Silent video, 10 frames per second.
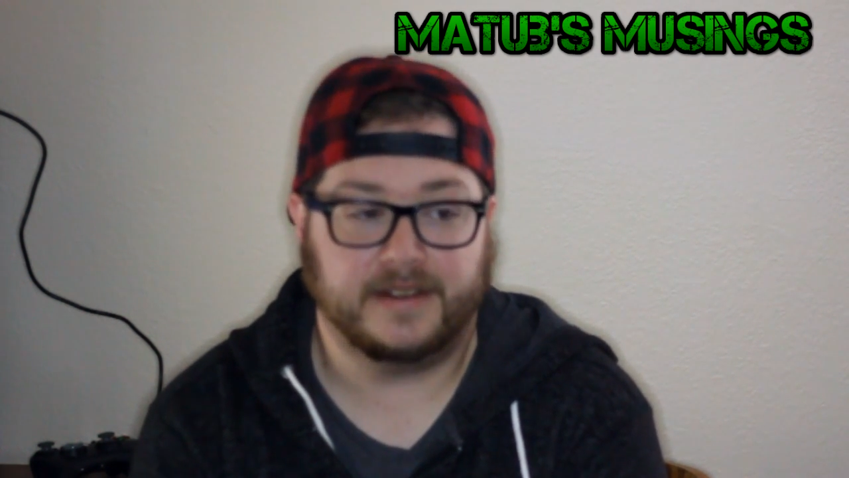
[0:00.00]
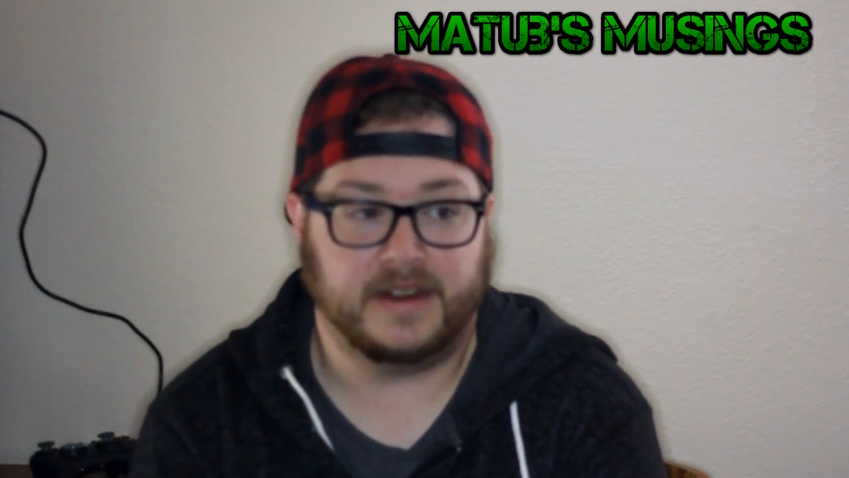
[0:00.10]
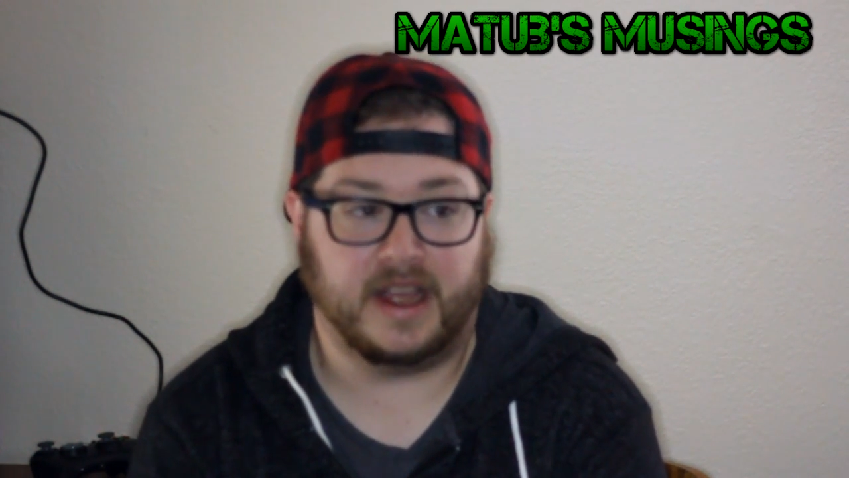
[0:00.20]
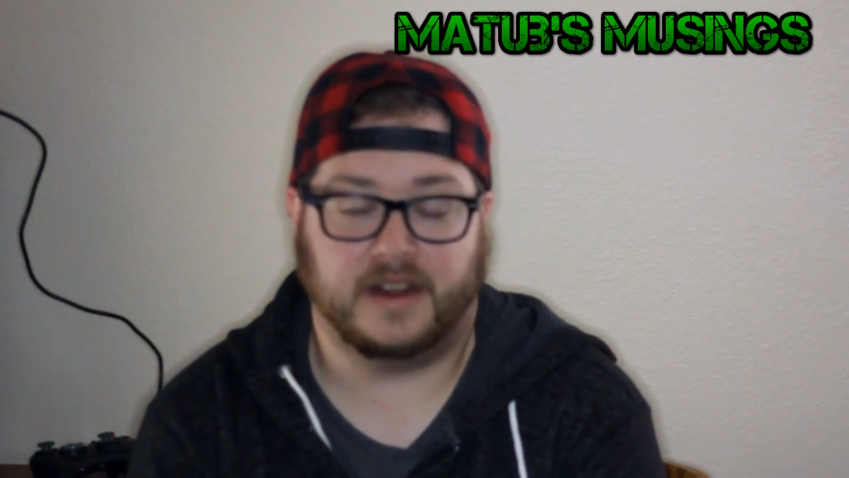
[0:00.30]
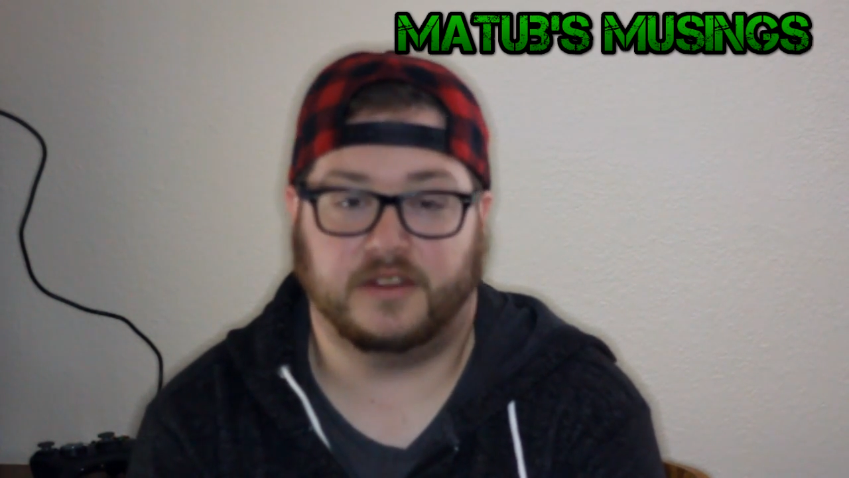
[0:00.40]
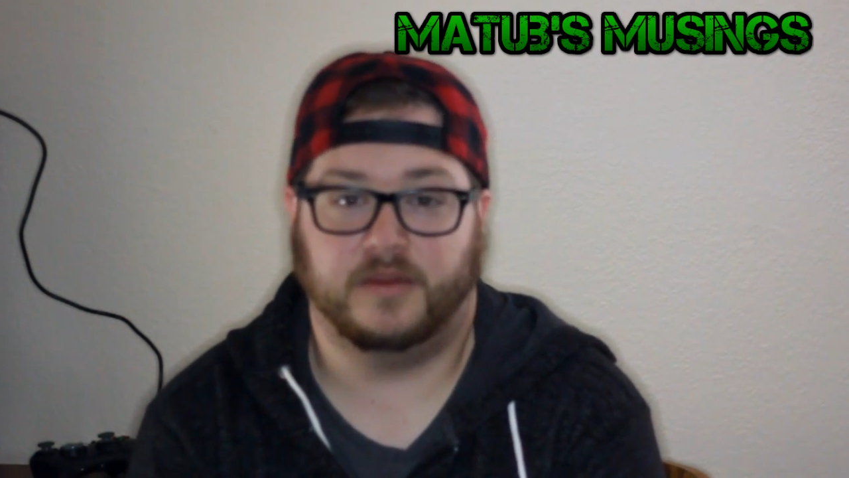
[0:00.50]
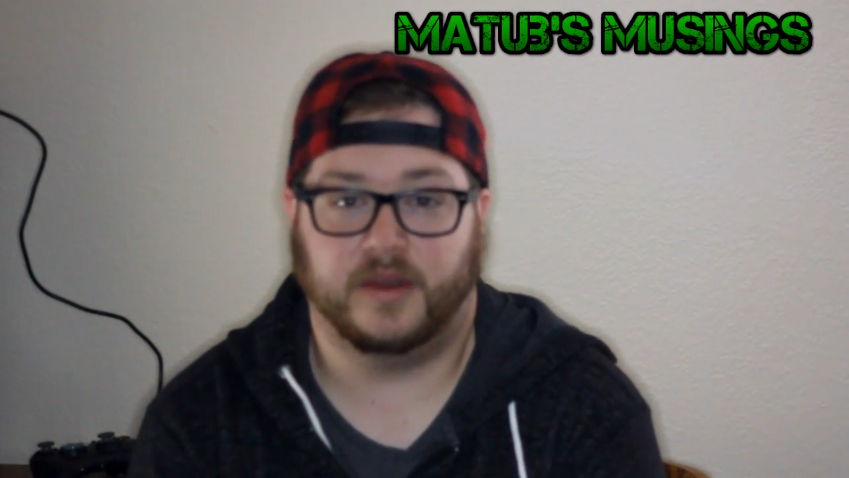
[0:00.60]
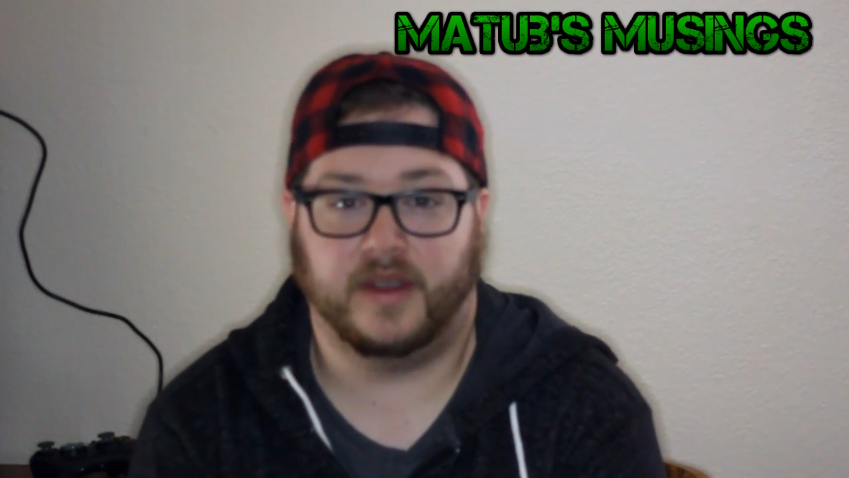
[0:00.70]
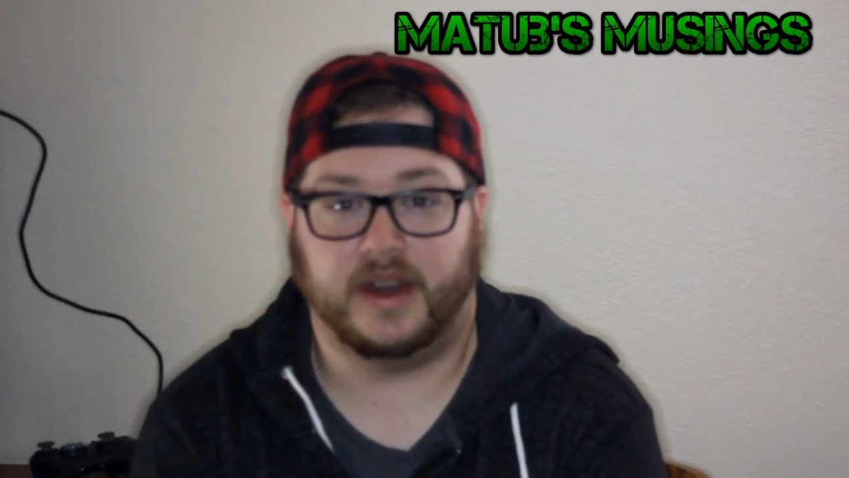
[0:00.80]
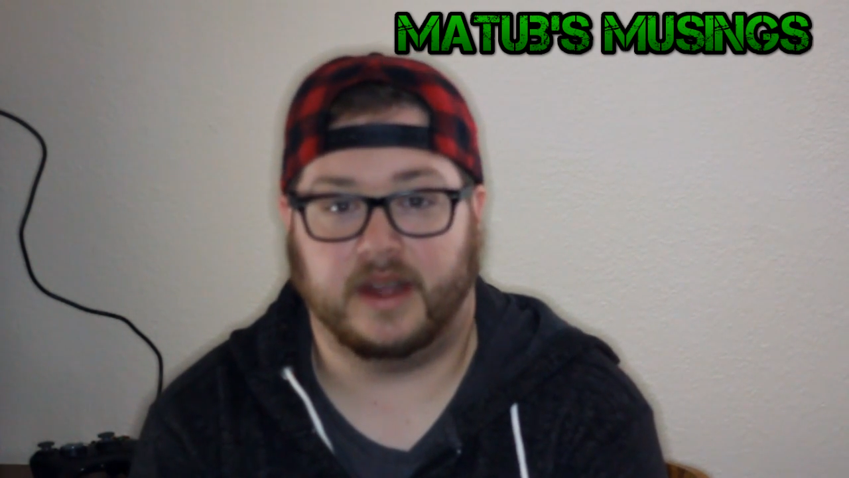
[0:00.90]
not a super
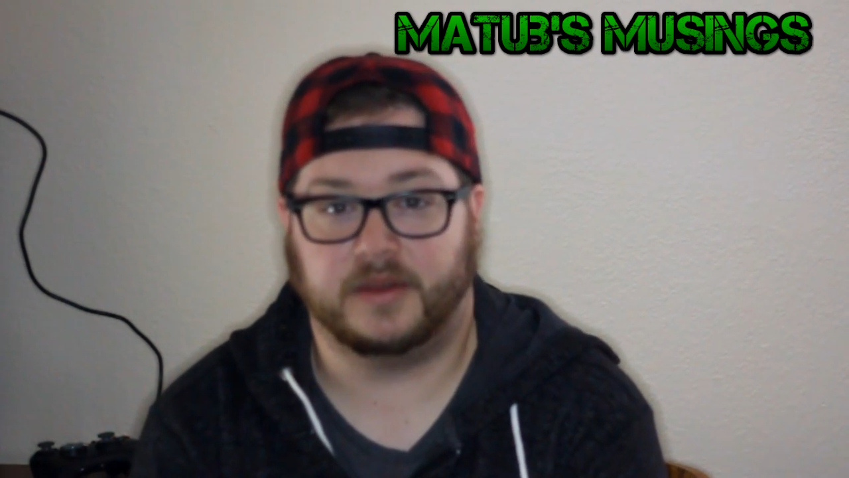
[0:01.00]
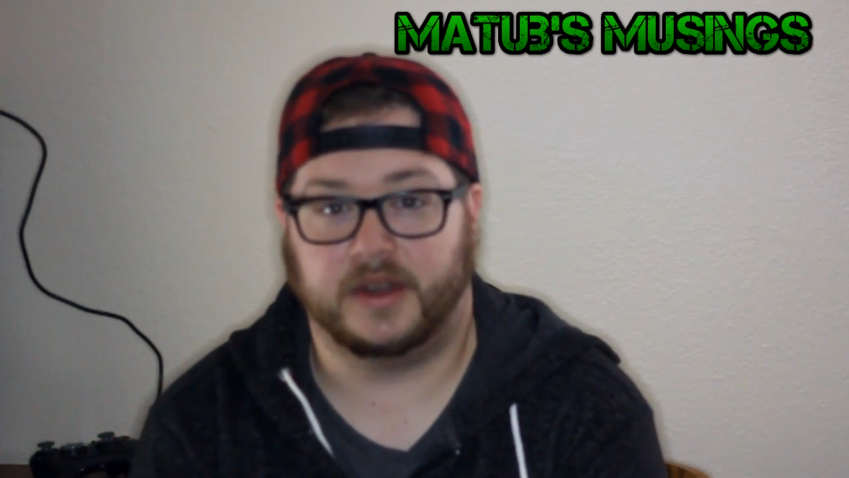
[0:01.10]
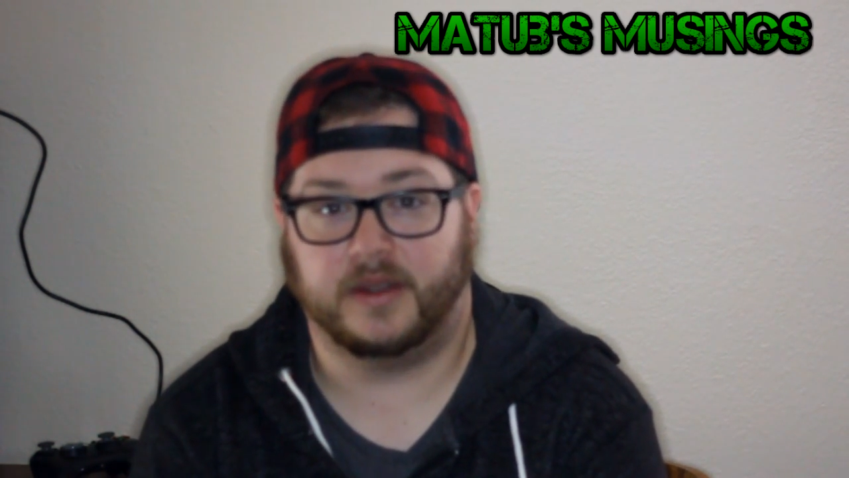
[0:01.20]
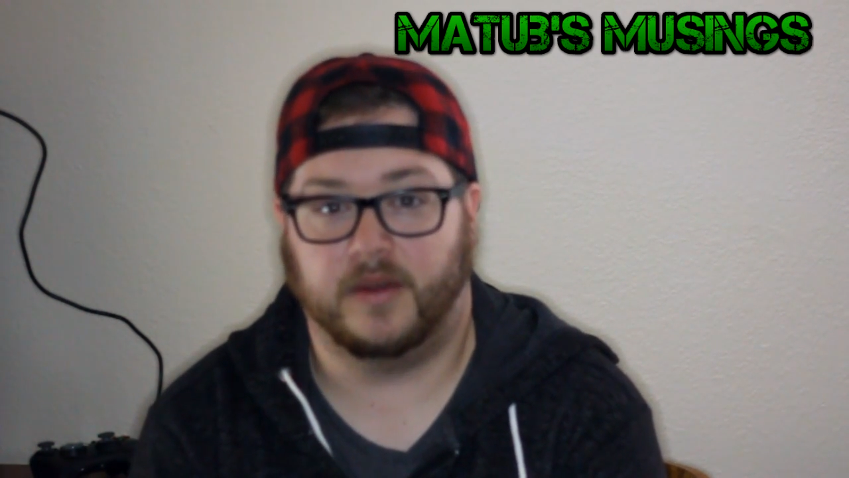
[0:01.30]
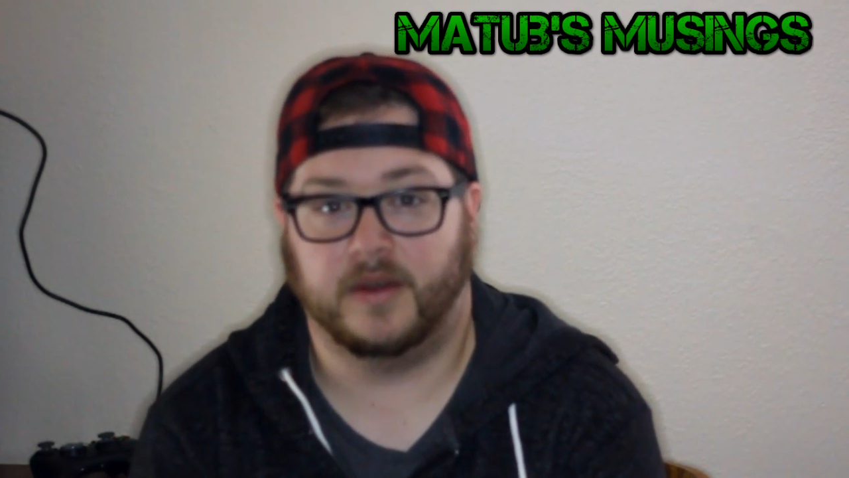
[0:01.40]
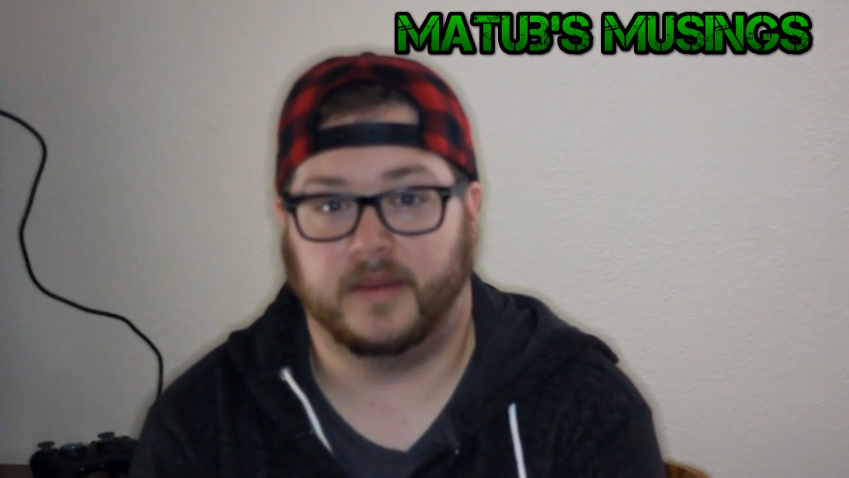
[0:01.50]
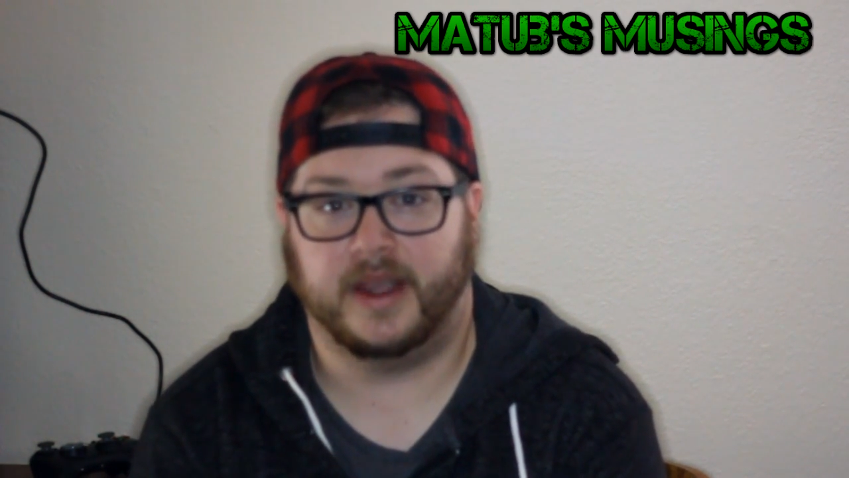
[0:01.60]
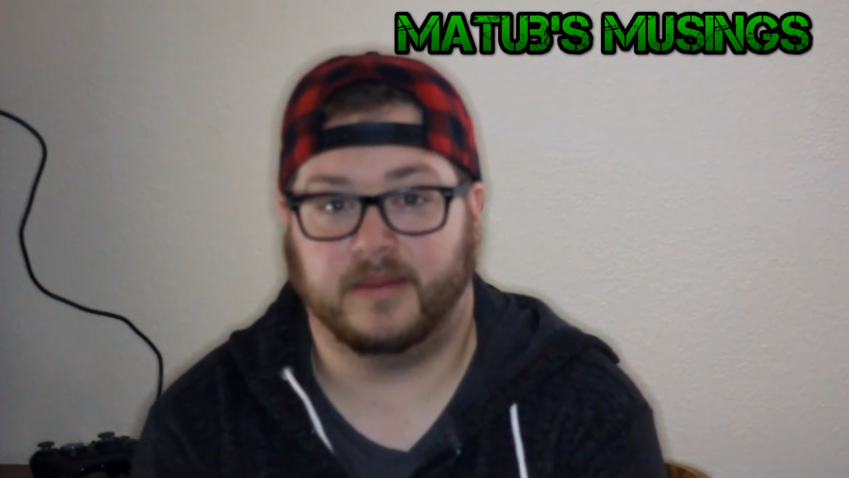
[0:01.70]
great option at cornerback,